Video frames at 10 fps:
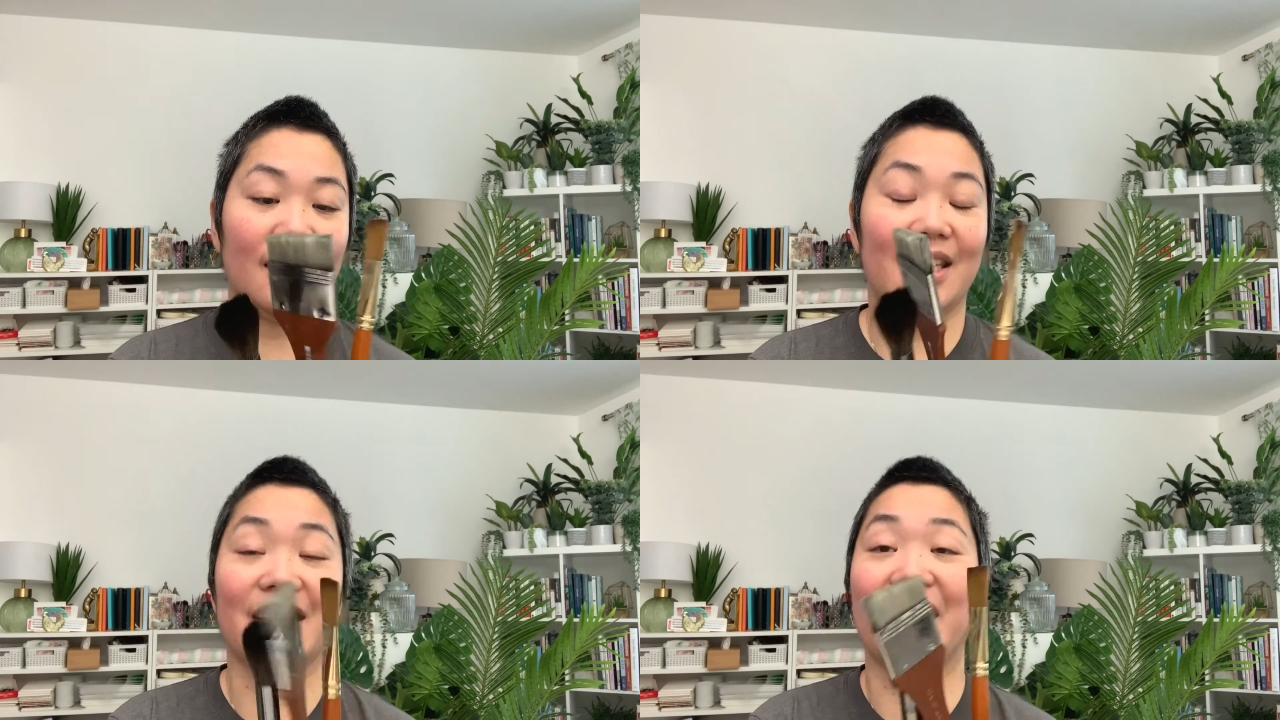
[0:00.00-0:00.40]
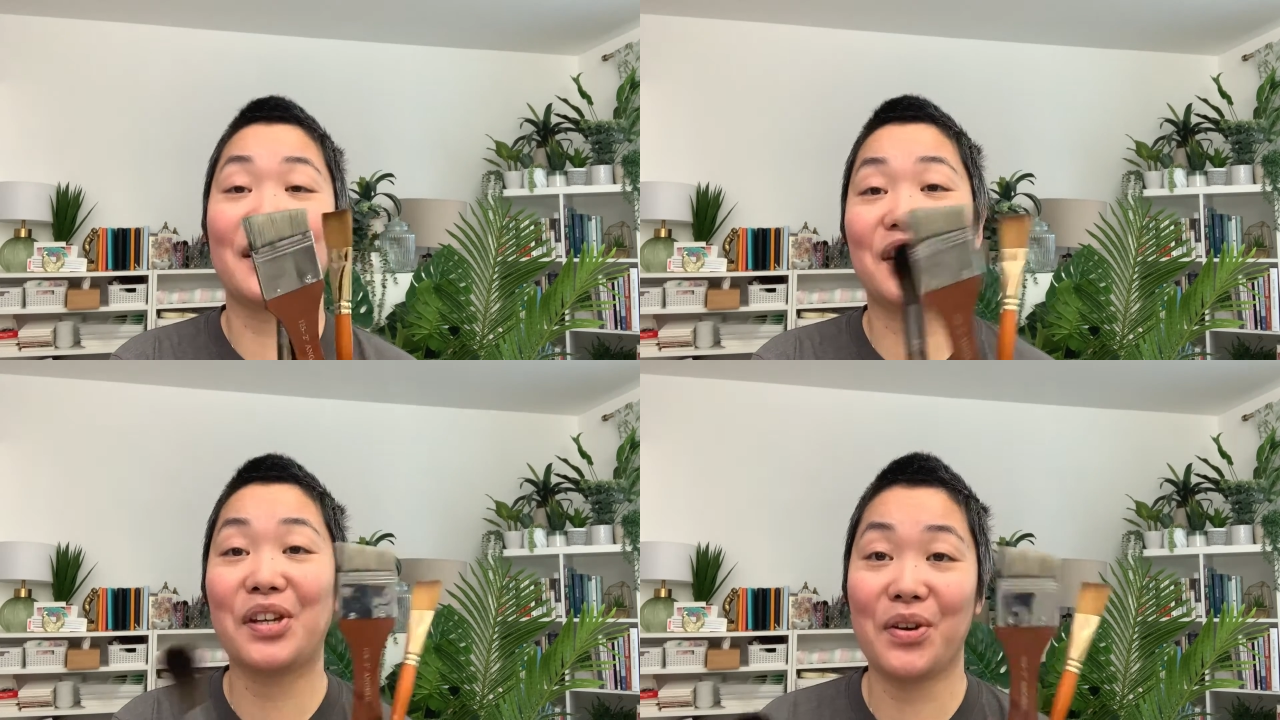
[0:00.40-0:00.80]
is a
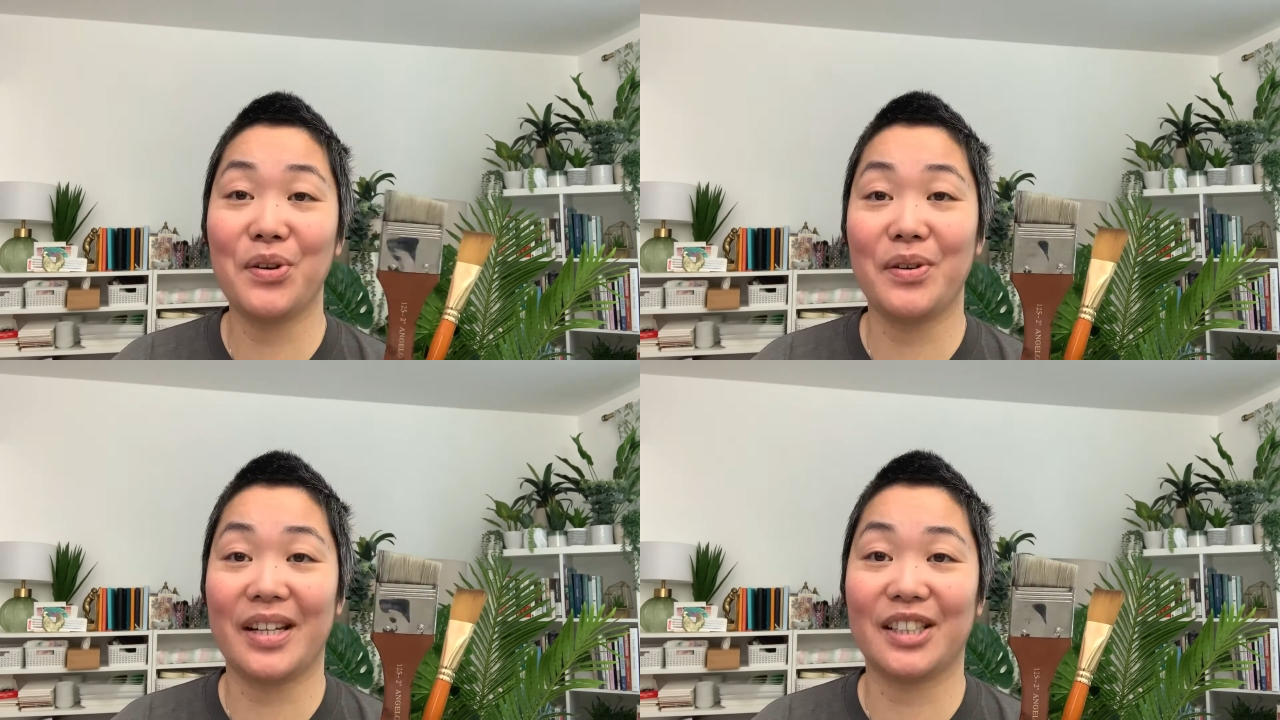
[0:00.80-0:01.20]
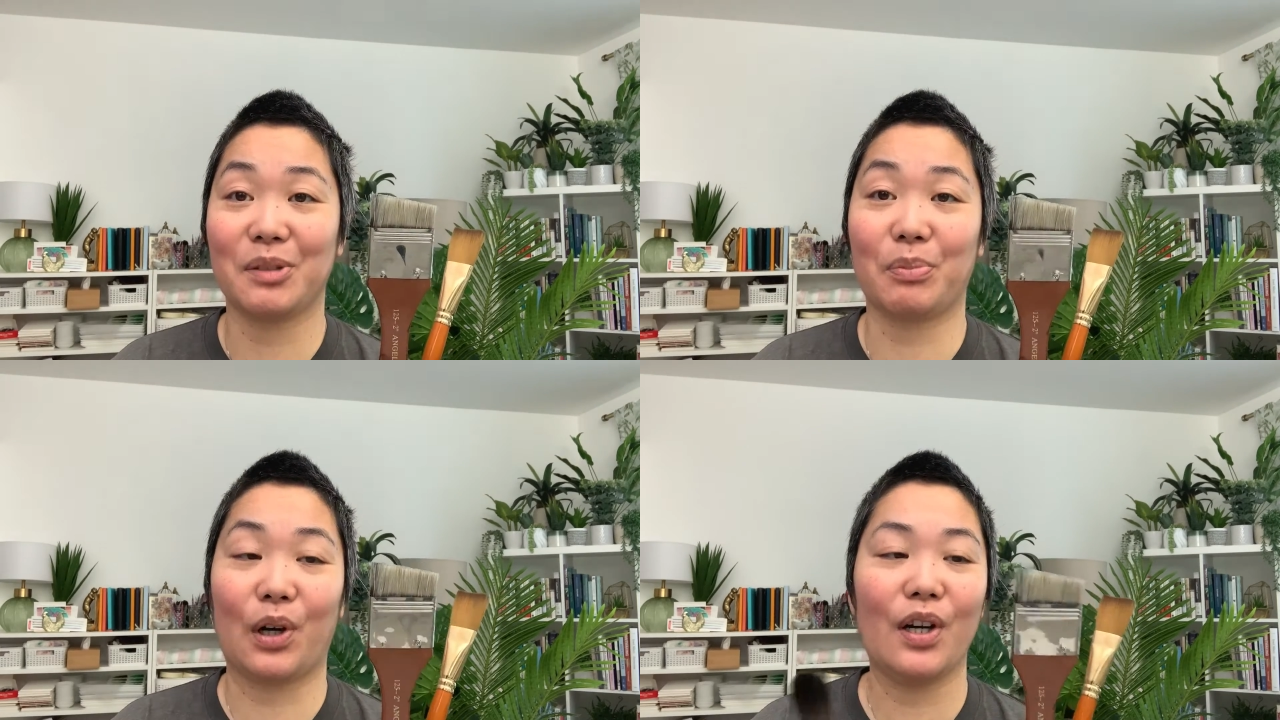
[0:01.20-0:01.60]
2-inch
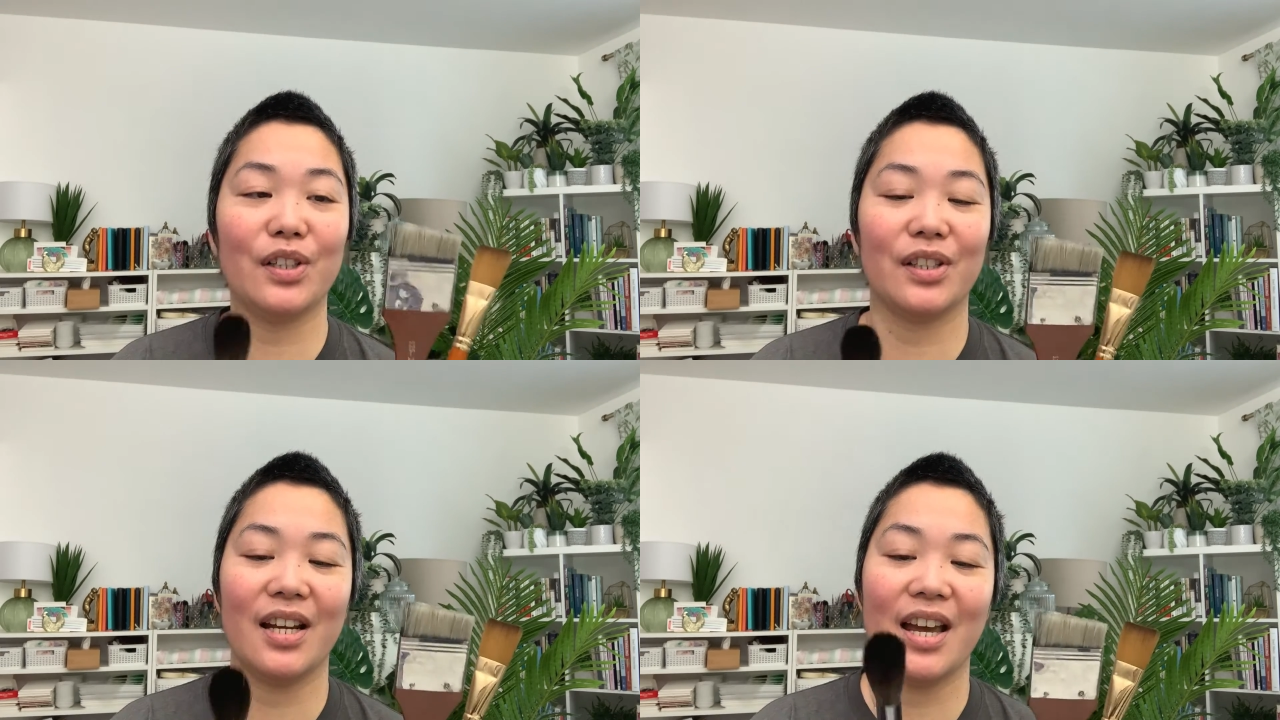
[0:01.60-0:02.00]
brush,